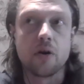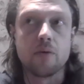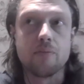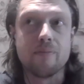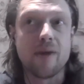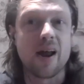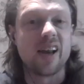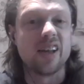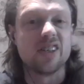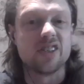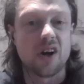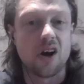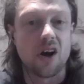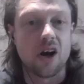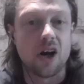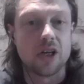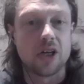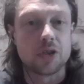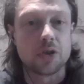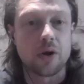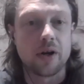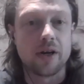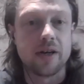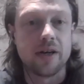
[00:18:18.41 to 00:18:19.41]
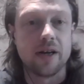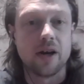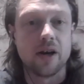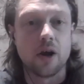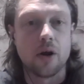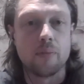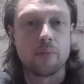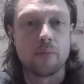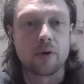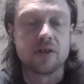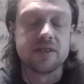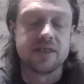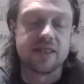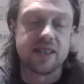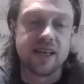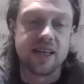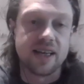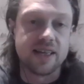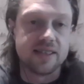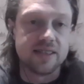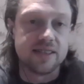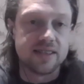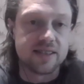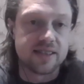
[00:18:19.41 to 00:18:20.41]
manage a higher training load? Because at the
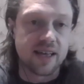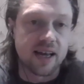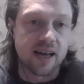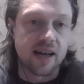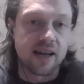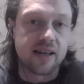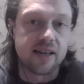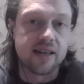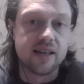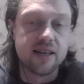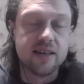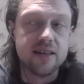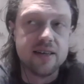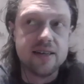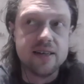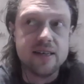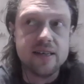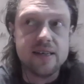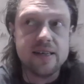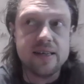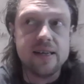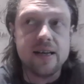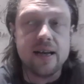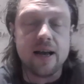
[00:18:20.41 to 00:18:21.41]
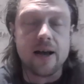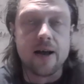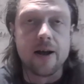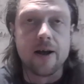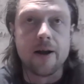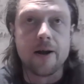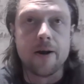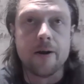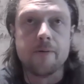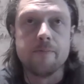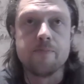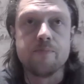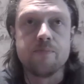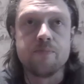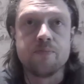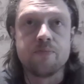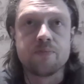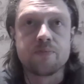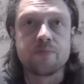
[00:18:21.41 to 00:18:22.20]
end of the day,